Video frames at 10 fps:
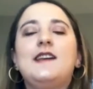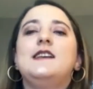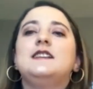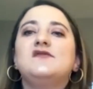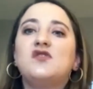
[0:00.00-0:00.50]

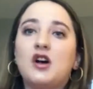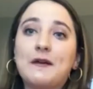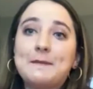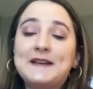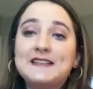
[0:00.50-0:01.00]
is
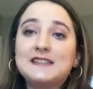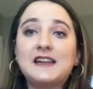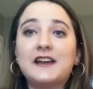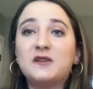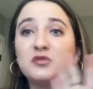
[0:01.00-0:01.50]
Vlogmas
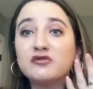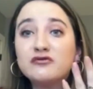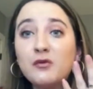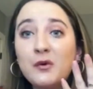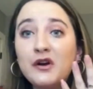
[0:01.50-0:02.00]
day number
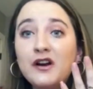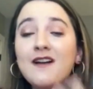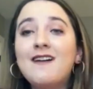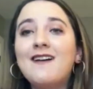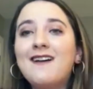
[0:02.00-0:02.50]
4.
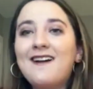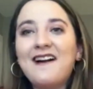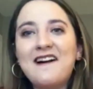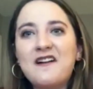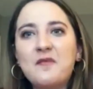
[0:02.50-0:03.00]

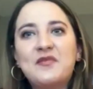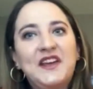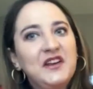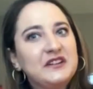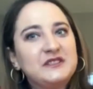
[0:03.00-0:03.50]

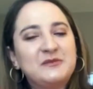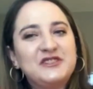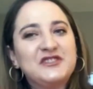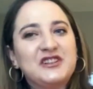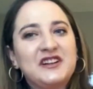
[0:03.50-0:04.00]
Thank you all so
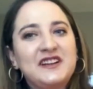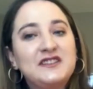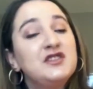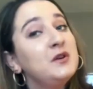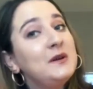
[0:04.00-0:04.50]
much for
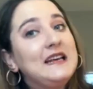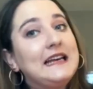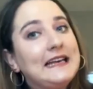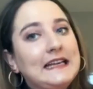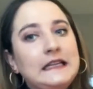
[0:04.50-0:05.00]

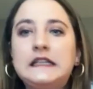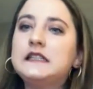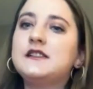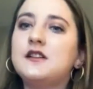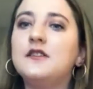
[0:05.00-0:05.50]
tuning
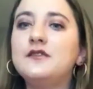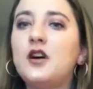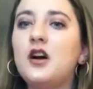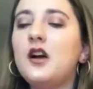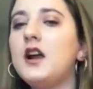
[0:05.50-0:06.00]
in so
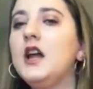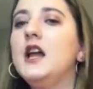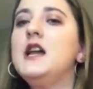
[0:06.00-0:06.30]
far.